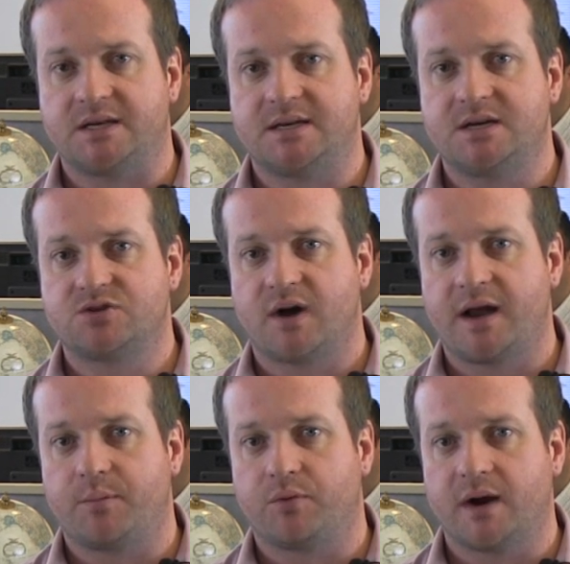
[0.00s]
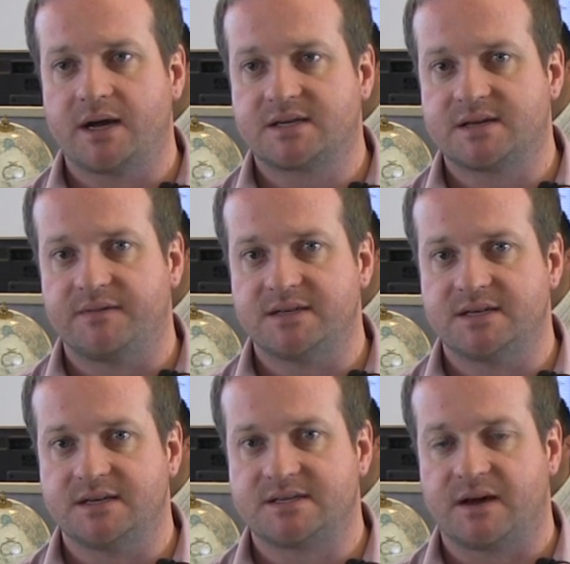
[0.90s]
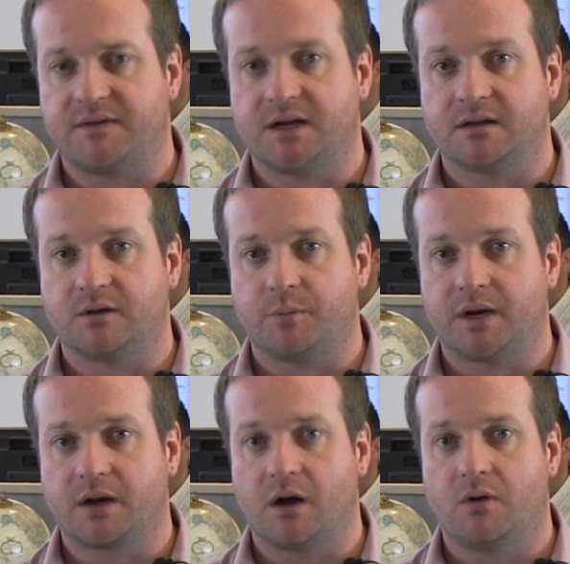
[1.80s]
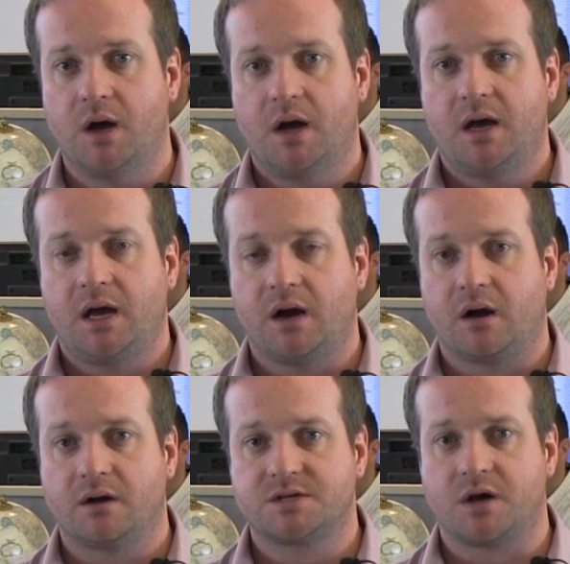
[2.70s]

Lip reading: It did try to break 1770 a little bit ago here.